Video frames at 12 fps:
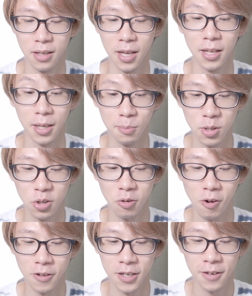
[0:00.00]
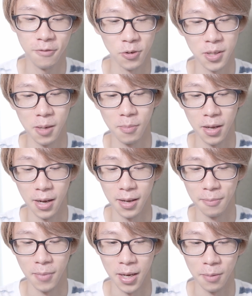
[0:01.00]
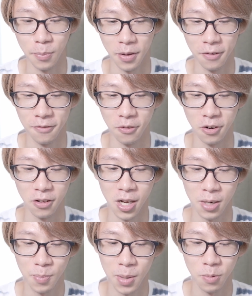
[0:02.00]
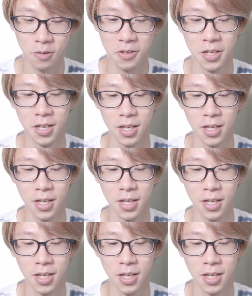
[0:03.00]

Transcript: And the image quality for some might appeal for a lot of people.